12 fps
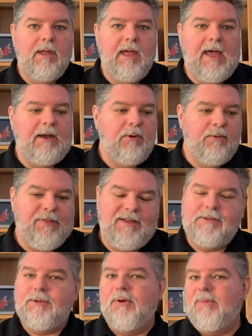I don't
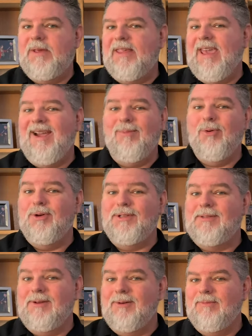think it's going to be the Cowboys,
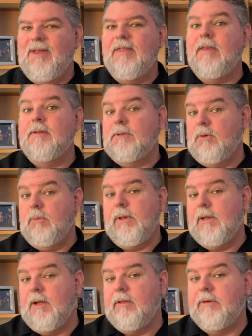though. I think it's going to be
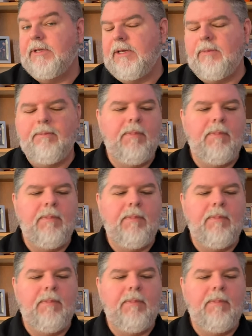another team.